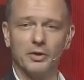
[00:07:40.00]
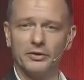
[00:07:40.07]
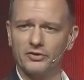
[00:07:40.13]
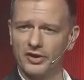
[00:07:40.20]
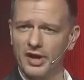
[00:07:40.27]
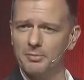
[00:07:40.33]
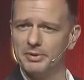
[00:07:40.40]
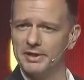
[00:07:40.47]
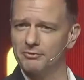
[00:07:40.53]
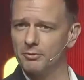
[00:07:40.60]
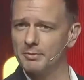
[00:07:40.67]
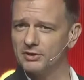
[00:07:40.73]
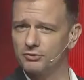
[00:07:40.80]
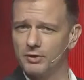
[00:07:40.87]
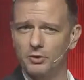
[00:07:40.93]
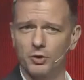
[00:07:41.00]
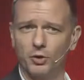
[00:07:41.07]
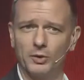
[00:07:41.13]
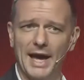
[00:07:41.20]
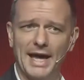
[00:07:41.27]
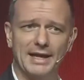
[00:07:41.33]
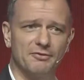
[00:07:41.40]
there's a company from Israel
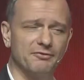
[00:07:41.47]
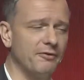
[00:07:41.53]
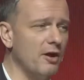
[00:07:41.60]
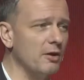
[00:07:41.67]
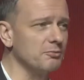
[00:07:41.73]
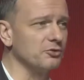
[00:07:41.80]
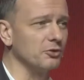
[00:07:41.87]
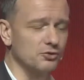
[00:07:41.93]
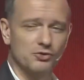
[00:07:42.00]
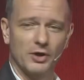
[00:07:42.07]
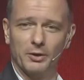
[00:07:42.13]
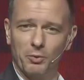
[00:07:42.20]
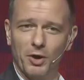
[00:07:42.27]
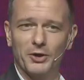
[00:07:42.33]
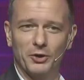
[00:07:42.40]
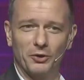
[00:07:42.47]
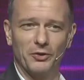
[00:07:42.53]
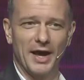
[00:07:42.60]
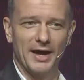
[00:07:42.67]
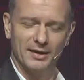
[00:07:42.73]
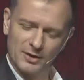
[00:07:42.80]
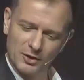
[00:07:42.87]
called Aleph Farms that's trying to work on
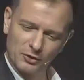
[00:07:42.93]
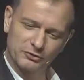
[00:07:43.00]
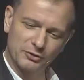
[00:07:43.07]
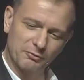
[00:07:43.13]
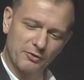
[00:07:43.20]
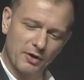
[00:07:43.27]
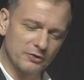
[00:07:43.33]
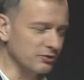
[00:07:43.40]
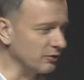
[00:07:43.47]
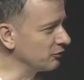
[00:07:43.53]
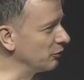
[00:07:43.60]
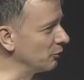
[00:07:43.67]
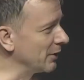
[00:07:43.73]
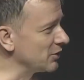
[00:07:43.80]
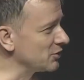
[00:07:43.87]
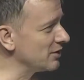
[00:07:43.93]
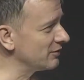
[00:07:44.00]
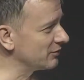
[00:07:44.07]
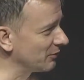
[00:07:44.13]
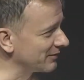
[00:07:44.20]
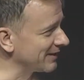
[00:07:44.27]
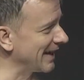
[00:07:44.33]
that. So far it's at 2 inches,
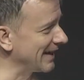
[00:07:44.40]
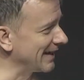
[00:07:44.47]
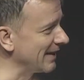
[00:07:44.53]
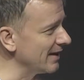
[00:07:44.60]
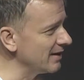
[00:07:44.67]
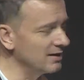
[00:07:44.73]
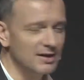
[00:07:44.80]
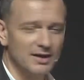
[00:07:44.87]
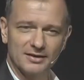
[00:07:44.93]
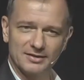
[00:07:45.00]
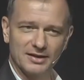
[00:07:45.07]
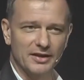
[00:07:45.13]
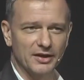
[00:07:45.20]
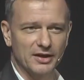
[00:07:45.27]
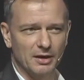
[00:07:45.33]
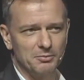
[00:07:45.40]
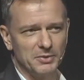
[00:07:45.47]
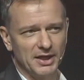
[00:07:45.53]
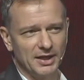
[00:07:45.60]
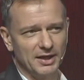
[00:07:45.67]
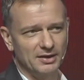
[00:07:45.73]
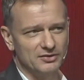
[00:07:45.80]
so it's getting there. There's another
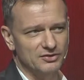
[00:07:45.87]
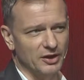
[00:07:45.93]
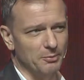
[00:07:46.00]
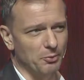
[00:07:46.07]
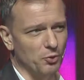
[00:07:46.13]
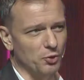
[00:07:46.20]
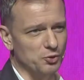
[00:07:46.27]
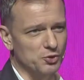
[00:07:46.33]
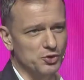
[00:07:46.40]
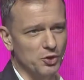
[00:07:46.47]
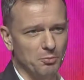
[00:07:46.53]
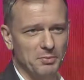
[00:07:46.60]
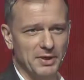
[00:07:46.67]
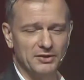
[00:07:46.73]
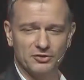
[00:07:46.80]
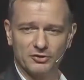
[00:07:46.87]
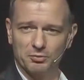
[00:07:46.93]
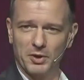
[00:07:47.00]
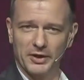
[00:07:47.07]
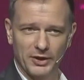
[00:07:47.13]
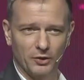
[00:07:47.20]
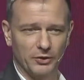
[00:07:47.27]
company in Singapore Shop Meats that's
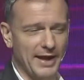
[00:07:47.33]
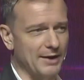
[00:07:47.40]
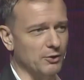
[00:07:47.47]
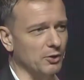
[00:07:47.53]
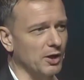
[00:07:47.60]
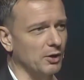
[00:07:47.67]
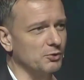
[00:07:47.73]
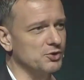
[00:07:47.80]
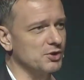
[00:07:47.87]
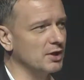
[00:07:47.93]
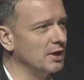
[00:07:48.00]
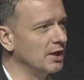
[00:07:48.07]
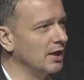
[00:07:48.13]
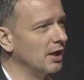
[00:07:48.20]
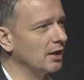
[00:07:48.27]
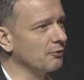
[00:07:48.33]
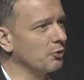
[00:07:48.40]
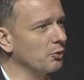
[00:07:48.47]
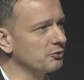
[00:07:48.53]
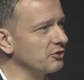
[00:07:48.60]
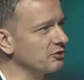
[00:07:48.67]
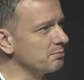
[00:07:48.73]
working on the aquaculture. And of
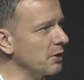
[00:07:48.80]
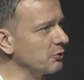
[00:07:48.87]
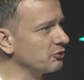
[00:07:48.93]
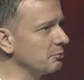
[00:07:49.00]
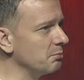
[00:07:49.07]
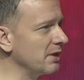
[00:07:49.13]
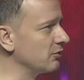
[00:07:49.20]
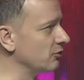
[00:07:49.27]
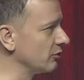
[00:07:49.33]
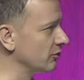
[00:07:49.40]
course there's Mosa Meats that